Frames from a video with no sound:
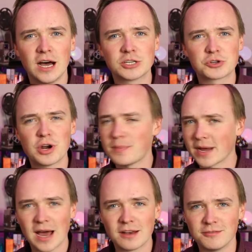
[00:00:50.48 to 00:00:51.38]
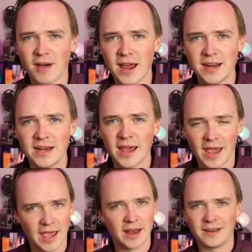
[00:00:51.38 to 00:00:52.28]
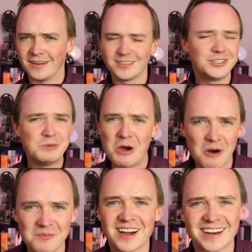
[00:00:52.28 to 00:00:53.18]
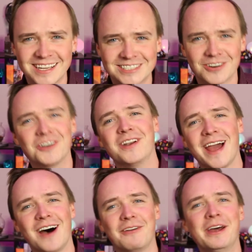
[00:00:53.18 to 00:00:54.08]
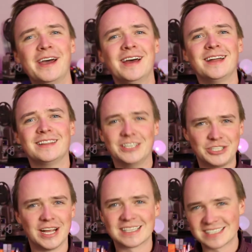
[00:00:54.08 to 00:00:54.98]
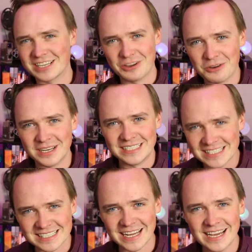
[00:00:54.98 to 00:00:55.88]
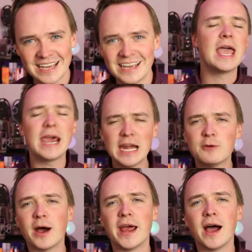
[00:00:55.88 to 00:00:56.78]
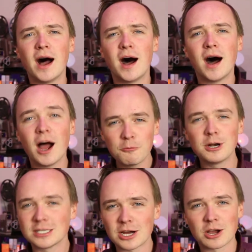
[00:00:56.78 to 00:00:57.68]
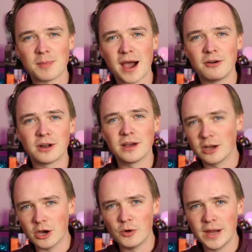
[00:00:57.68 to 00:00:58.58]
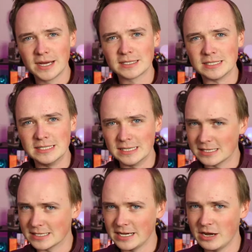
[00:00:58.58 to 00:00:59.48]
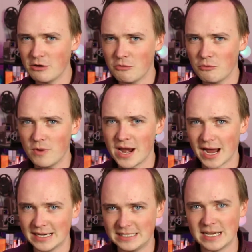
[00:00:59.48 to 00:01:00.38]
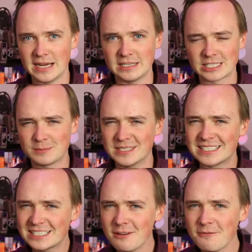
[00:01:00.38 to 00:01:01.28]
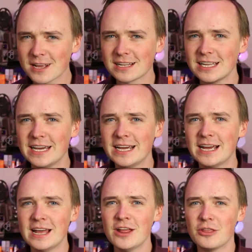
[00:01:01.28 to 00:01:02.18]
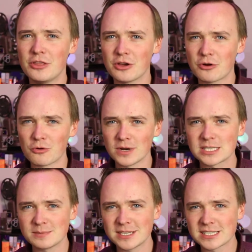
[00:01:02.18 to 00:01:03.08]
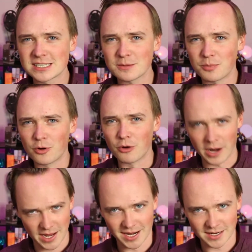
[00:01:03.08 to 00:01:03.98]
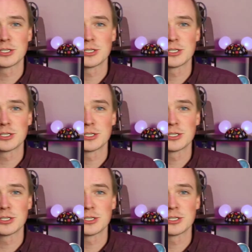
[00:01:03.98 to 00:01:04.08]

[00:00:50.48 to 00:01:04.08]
trip. I got invited, and you know I'm not gonna turn down the chance to go to Disney. Anyway, I wanted to talk about going to Disney when I did, specifically the Christmas parade.